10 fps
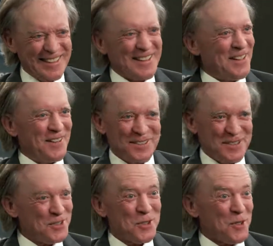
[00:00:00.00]
Yeah,
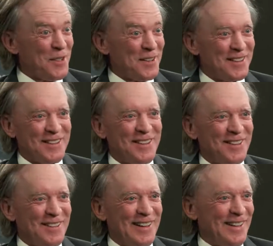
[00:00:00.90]
sure that the
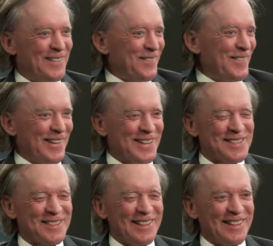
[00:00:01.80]
dealer had 20,
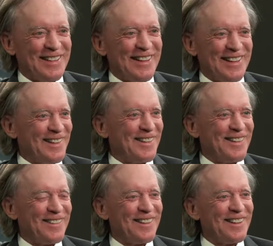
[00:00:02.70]
so I had to
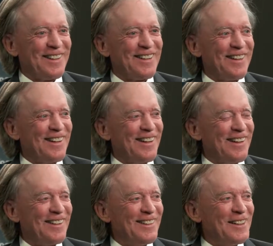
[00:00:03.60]
go get it.
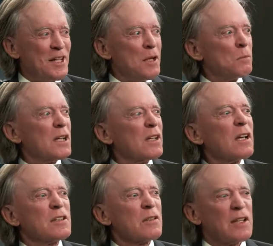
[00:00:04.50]
But
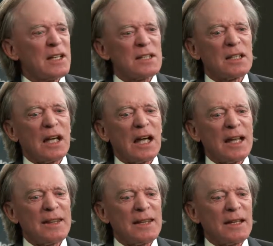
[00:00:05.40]
yeah, so that,
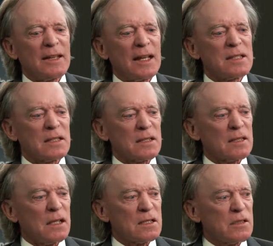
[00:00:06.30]
I think that's
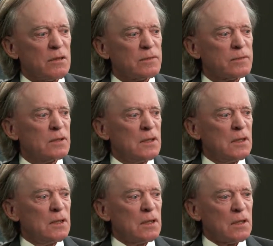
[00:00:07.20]
a
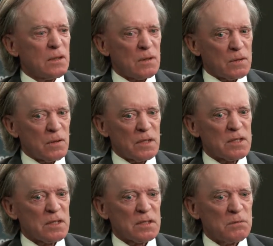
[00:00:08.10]

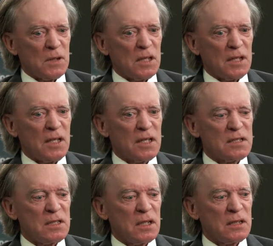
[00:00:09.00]
self-criticism.
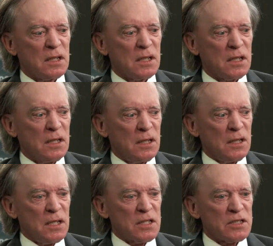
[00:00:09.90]
It's not that I
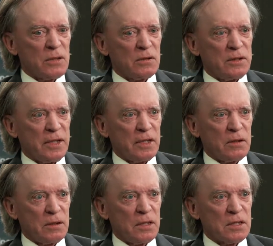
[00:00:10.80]
slowed down
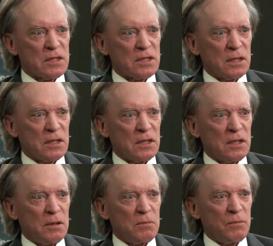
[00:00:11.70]
or lost
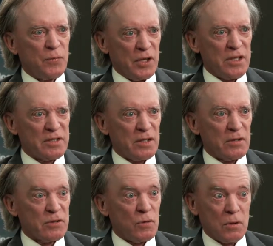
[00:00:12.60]
any brain
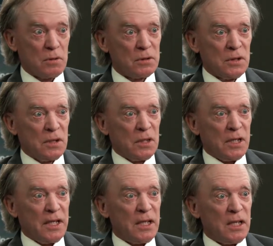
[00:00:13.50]
cells or
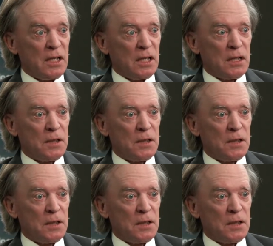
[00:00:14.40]
any